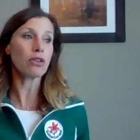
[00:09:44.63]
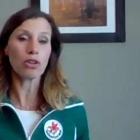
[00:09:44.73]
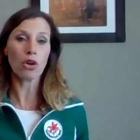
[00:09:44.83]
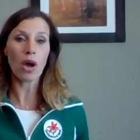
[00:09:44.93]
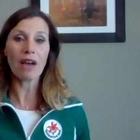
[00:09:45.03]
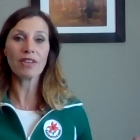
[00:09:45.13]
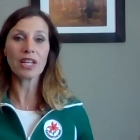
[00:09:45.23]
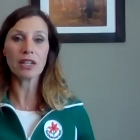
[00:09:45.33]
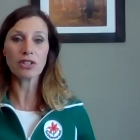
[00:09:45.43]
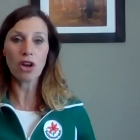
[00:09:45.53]
You know, I have a
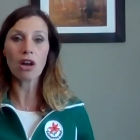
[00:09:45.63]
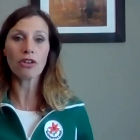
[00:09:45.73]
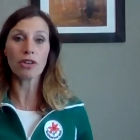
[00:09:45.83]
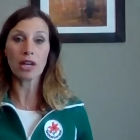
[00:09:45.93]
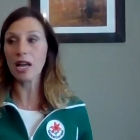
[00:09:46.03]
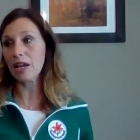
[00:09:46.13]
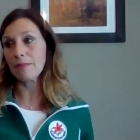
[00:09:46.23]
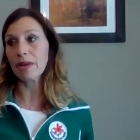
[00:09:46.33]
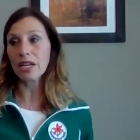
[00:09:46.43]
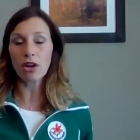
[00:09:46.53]
young daughter, and
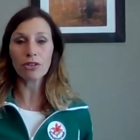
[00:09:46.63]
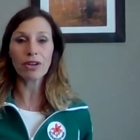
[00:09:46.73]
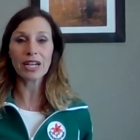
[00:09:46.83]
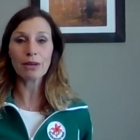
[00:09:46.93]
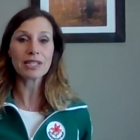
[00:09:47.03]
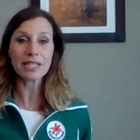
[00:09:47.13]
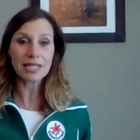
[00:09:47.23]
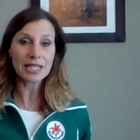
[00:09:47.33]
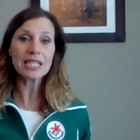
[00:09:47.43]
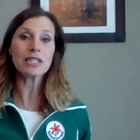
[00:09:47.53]
my daughter right now is
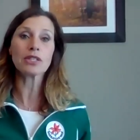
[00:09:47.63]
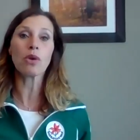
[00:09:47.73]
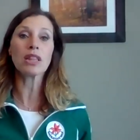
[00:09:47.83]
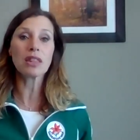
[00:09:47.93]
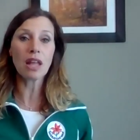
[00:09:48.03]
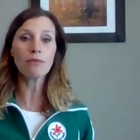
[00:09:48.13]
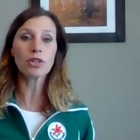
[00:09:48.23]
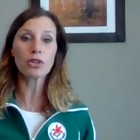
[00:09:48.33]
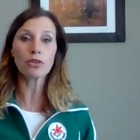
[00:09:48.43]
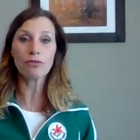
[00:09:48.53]
16. So I love
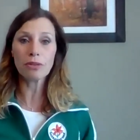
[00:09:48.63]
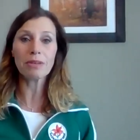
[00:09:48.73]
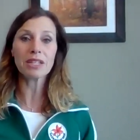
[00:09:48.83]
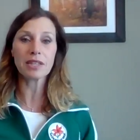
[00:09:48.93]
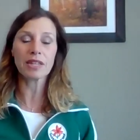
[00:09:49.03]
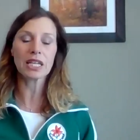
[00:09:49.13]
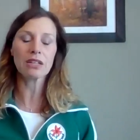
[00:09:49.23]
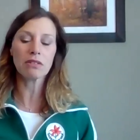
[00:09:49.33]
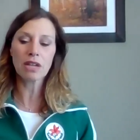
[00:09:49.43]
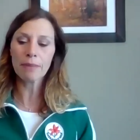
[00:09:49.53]
when there are females that they can
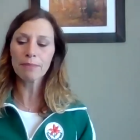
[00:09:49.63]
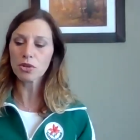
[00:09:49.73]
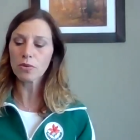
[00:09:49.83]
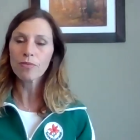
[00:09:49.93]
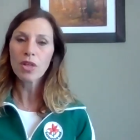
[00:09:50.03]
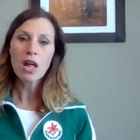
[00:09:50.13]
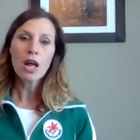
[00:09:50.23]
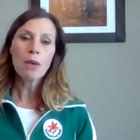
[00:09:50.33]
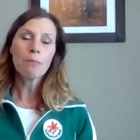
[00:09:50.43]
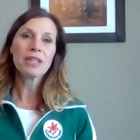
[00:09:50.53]
look up to.
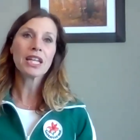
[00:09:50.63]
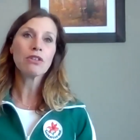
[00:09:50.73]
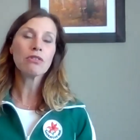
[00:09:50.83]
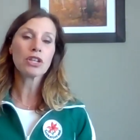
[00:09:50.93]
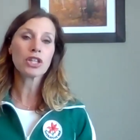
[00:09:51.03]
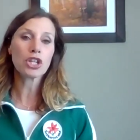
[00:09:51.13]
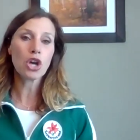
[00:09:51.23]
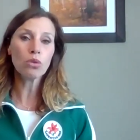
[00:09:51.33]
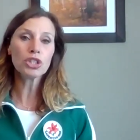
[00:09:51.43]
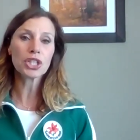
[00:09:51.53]
But then you look at the
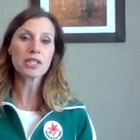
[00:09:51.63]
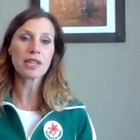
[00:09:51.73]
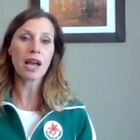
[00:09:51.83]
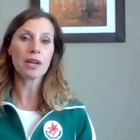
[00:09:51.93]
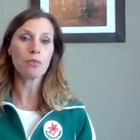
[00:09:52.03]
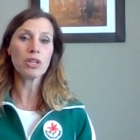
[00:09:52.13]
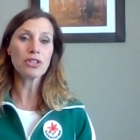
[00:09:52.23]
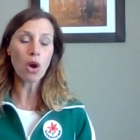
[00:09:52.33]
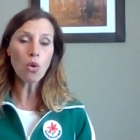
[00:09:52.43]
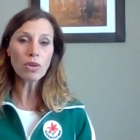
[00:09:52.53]
coaching side, and we
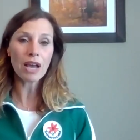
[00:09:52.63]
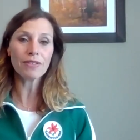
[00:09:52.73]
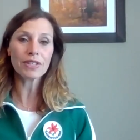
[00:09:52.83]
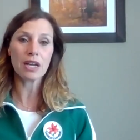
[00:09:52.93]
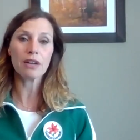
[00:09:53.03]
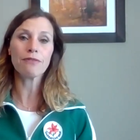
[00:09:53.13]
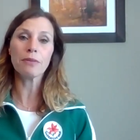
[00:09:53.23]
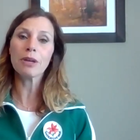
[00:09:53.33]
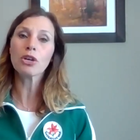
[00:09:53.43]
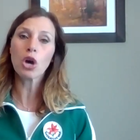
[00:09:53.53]
don't have a ton of
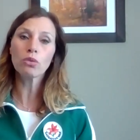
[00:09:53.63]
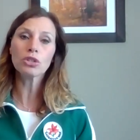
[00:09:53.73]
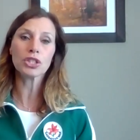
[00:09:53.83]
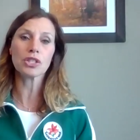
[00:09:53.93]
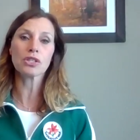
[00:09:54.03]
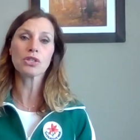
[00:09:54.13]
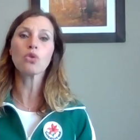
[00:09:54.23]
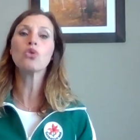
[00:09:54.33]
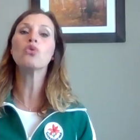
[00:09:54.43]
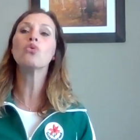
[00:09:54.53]
female coaches. And
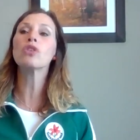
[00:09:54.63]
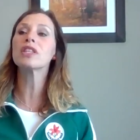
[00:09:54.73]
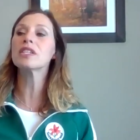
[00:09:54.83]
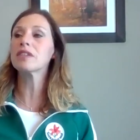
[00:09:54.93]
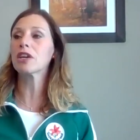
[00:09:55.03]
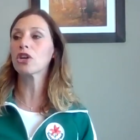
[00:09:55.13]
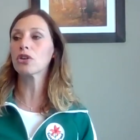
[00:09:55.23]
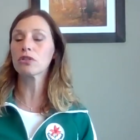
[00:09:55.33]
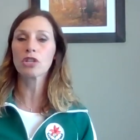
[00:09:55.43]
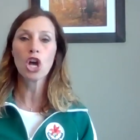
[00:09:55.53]
so who are these young
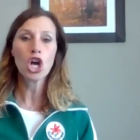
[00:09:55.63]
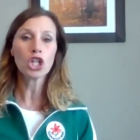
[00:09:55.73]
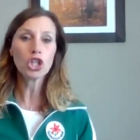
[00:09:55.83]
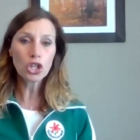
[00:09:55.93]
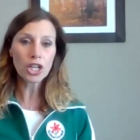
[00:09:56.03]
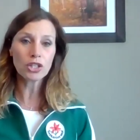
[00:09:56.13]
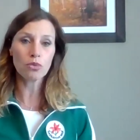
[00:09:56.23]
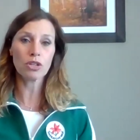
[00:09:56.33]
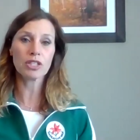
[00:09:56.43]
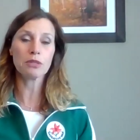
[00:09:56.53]
girls looking
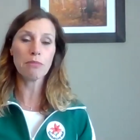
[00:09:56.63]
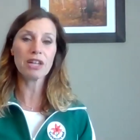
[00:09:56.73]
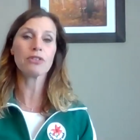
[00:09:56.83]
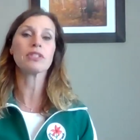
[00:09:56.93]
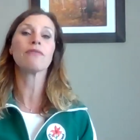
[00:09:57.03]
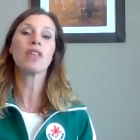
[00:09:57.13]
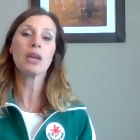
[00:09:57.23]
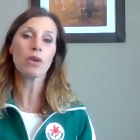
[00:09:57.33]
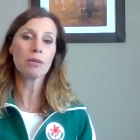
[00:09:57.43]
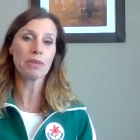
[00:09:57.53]
towards as mentors if they
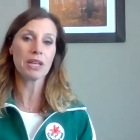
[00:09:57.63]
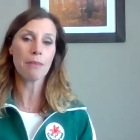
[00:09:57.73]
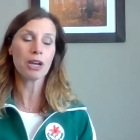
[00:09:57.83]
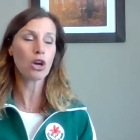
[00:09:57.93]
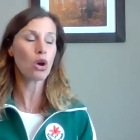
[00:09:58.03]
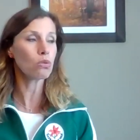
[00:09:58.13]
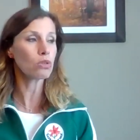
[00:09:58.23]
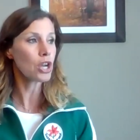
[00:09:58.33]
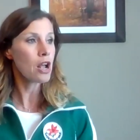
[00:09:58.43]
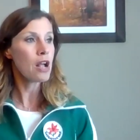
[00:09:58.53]
want to become a coach?